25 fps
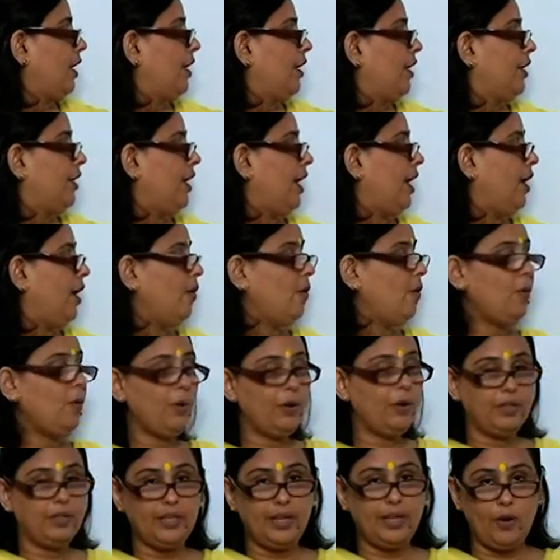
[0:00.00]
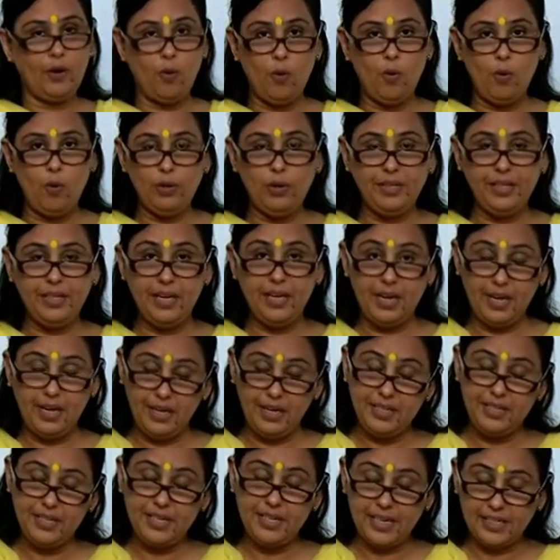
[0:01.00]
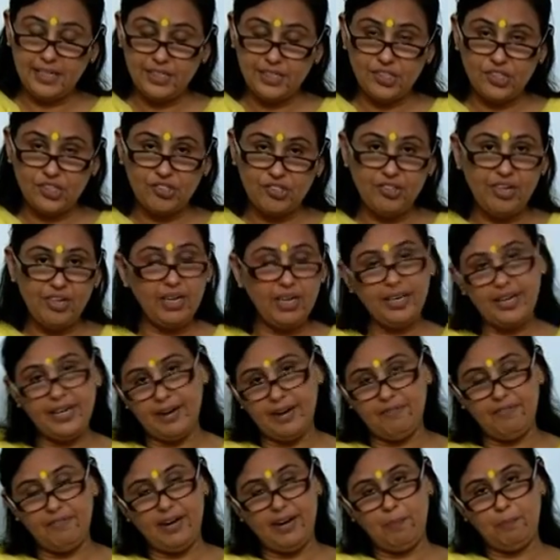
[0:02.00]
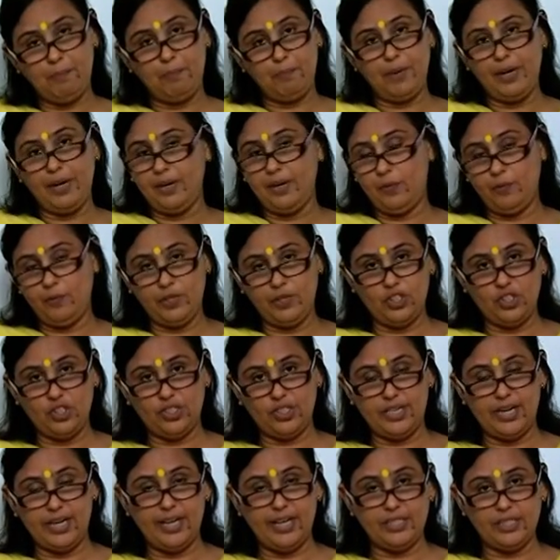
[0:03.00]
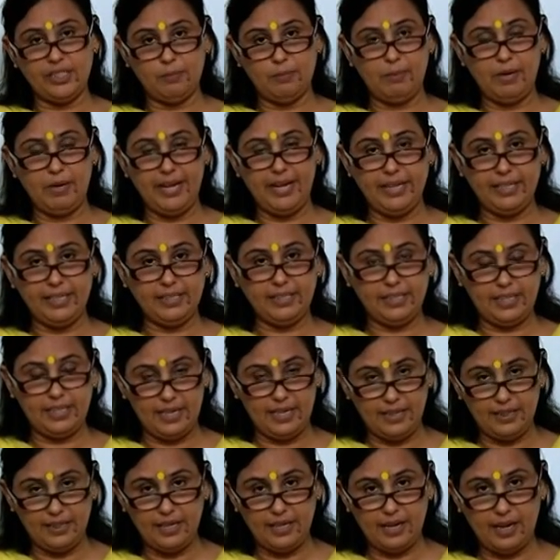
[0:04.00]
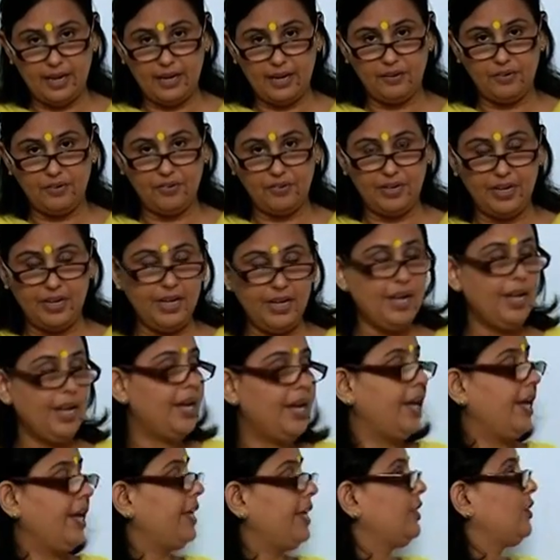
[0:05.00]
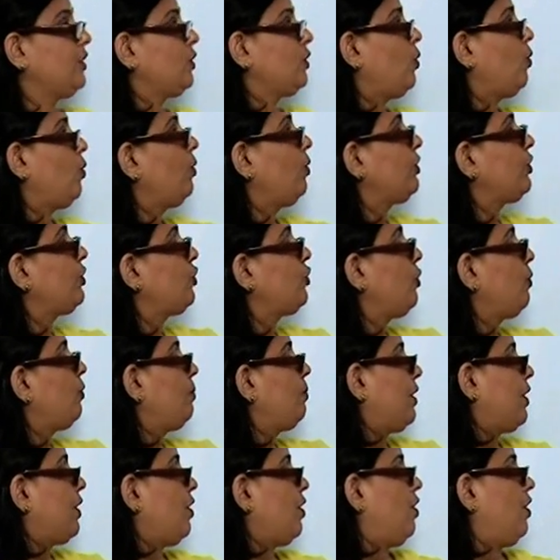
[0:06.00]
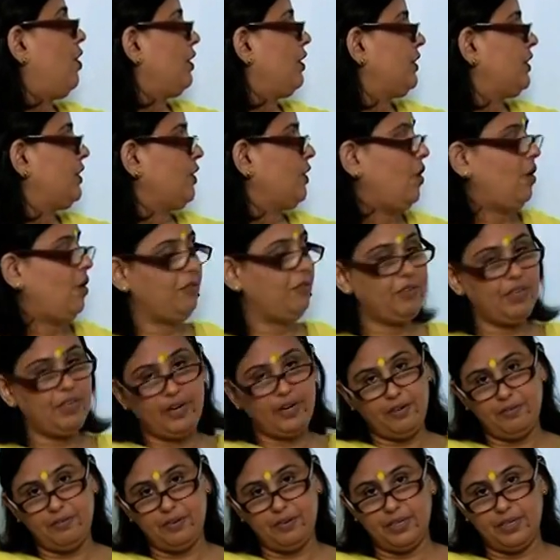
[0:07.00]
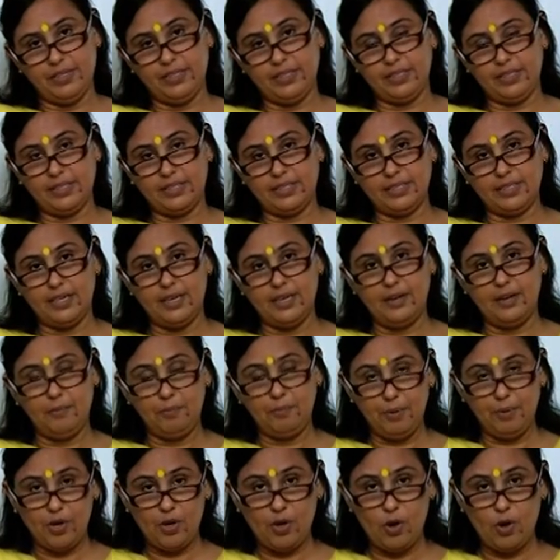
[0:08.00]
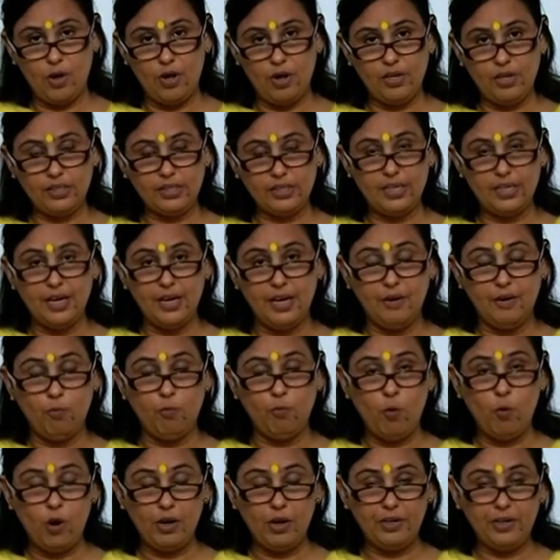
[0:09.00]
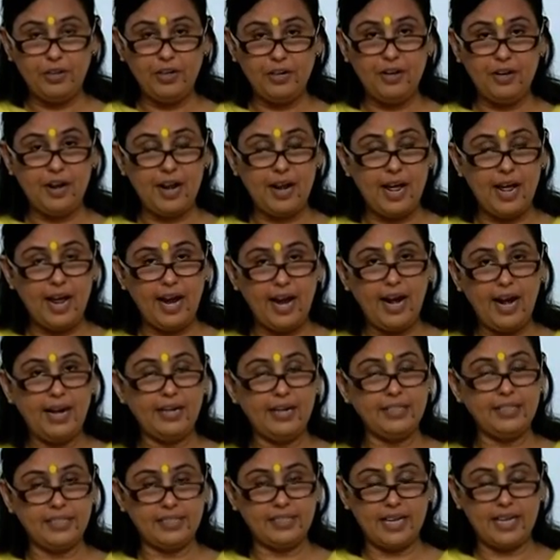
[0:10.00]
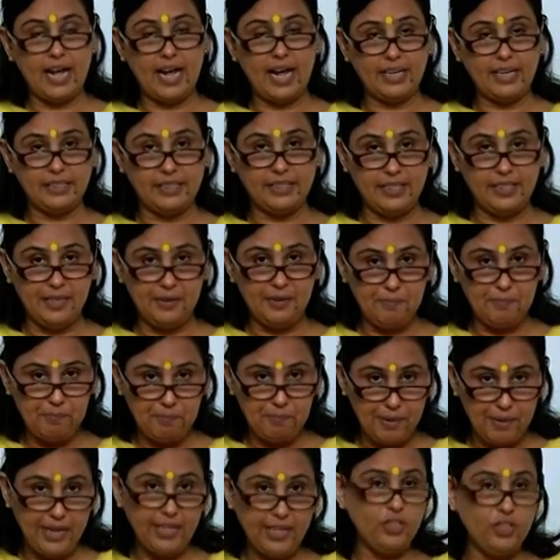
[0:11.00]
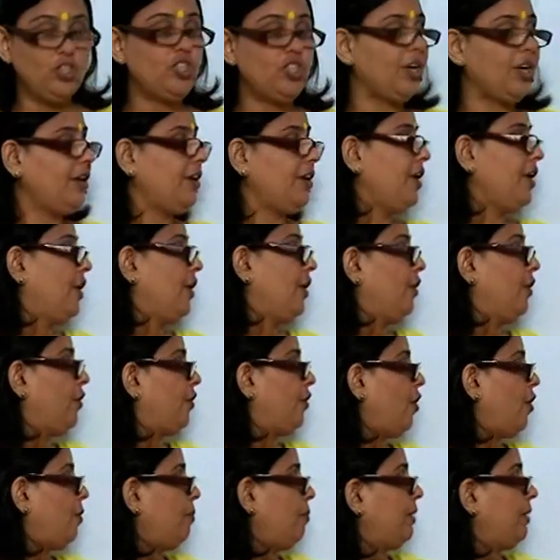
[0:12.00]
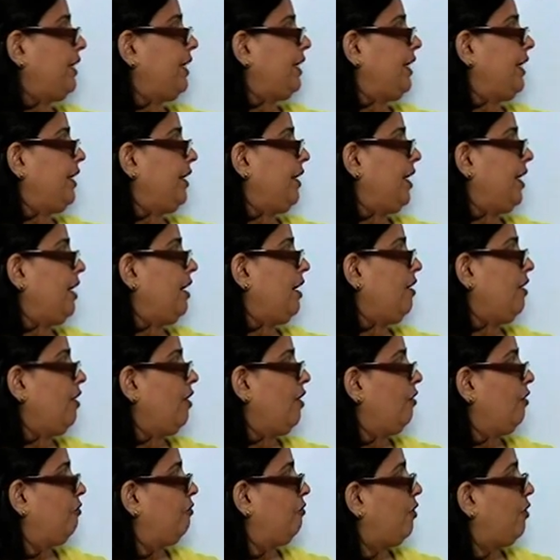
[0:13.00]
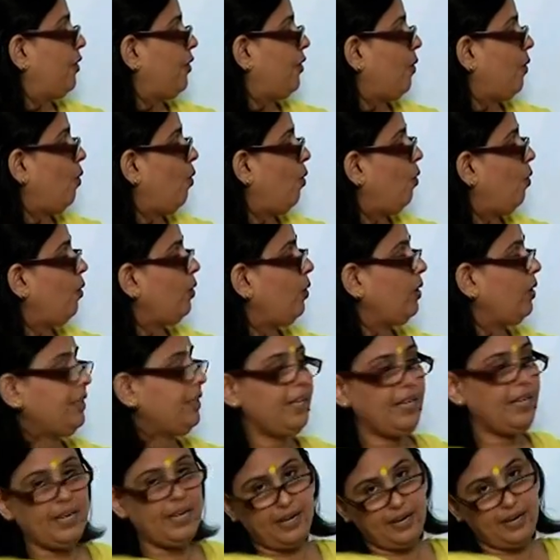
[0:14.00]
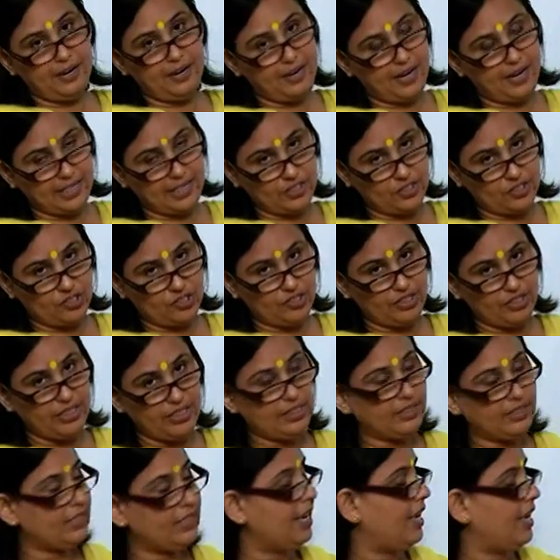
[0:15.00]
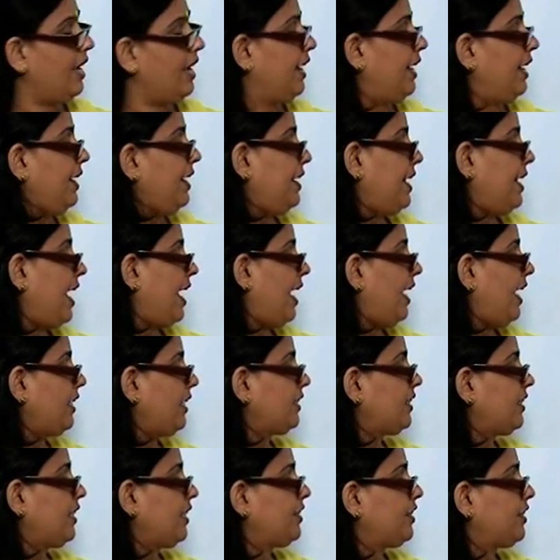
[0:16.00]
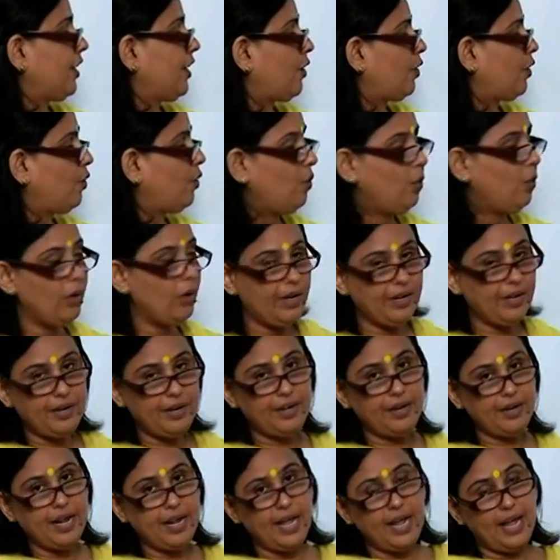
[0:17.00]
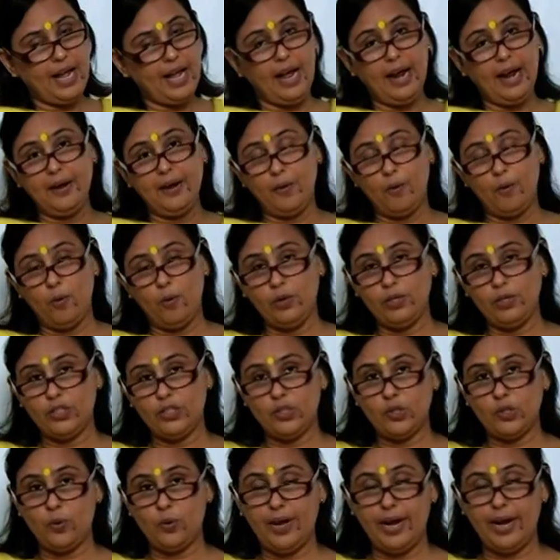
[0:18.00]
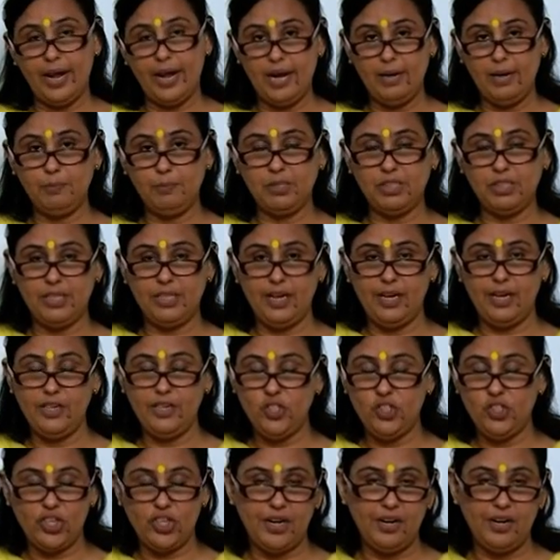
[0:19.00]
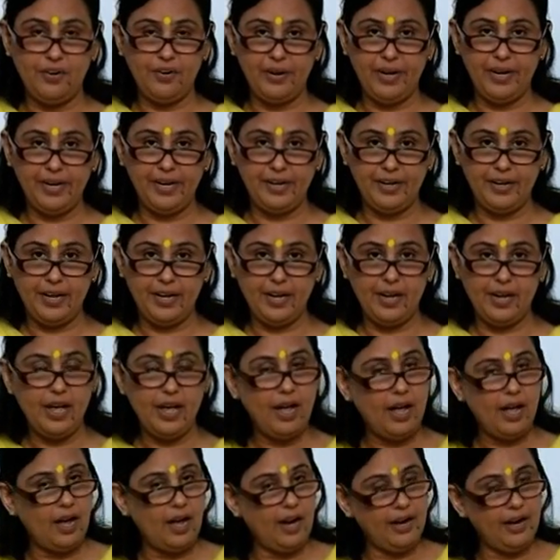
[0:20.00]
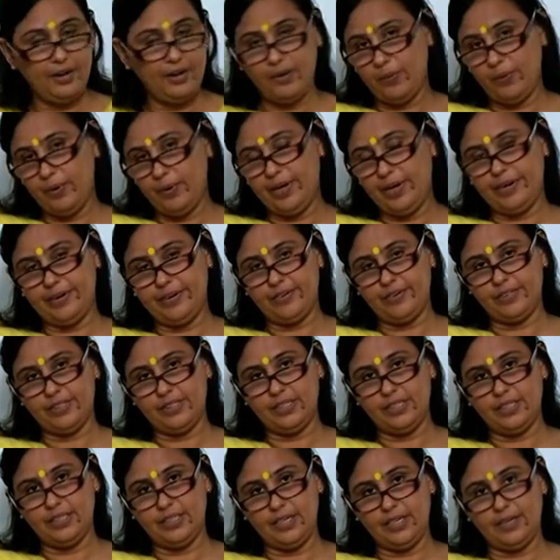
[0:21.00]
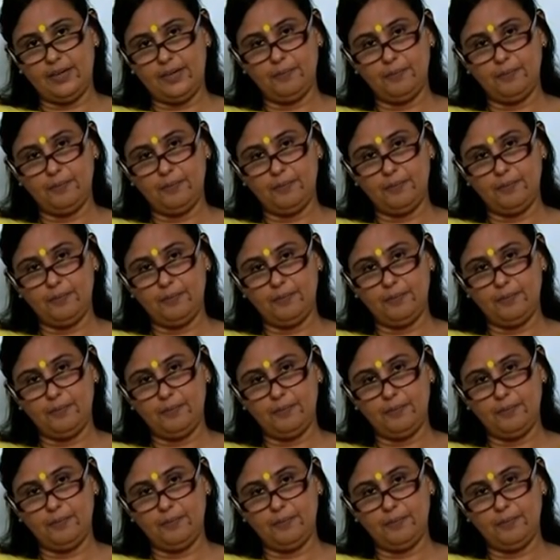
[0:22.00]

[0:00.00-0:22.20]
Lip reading: Now, all the industrial development which takes place in the country is also because of the rivers, because water acts as the major raw material for all the industries. It acts as a coolant and also helps in generating hydroelectricity.